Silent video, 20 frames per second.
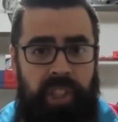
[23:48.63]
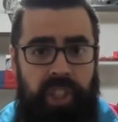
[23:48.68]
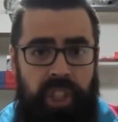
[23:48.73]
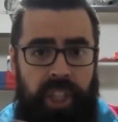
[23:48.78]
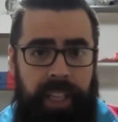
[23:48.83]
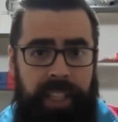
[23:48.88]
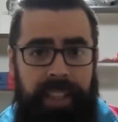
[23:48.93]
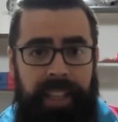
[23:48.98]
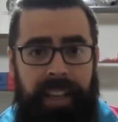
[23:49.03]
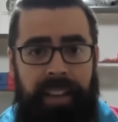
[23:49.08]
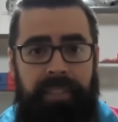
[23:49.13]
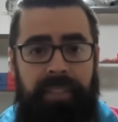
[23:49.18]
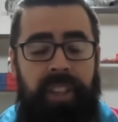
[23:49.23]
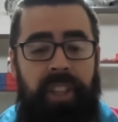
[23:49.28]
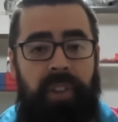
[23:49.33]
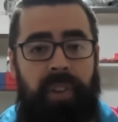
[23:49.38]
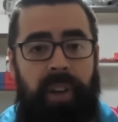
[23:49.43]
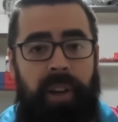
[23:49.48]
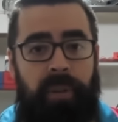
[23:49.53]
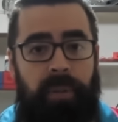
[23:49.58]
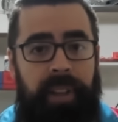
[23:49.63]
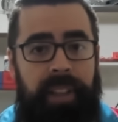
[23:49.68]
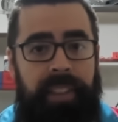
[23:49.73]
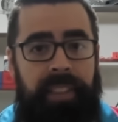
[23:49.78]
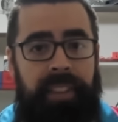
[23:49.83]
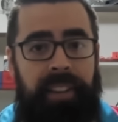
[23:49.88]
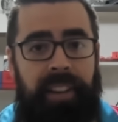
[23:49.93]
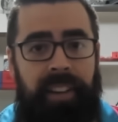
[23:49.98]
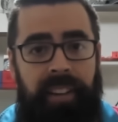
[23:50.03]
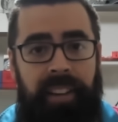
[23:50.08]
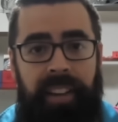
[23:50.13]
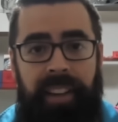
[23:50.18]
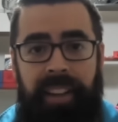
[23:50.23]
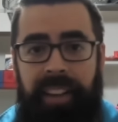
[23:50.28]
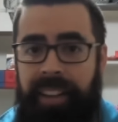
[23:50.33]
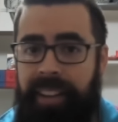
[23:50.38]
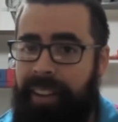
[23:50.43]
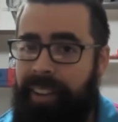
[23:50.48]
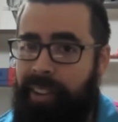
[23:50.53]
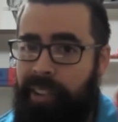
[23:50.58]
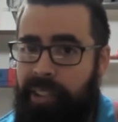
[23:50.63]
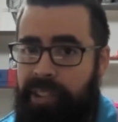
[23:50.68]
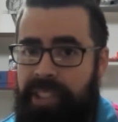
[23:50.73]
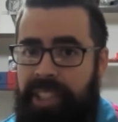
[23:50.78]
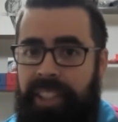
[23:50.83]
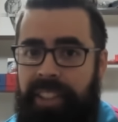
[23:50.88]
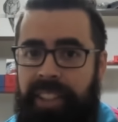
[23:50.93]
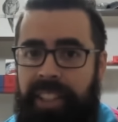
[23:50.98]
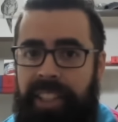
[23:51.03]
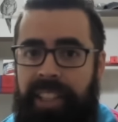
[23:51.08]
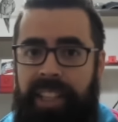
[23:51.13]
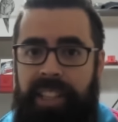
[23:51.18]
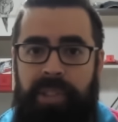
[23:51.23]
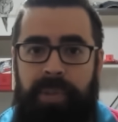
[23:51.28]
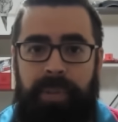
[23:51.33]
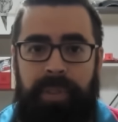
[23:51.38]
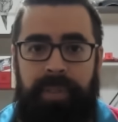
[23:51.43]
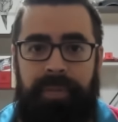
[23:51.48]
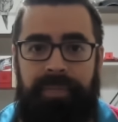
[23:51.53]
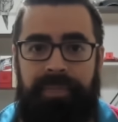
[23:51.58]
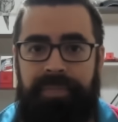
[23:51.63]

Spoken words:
check that video out right there, and I'll see you in the next one.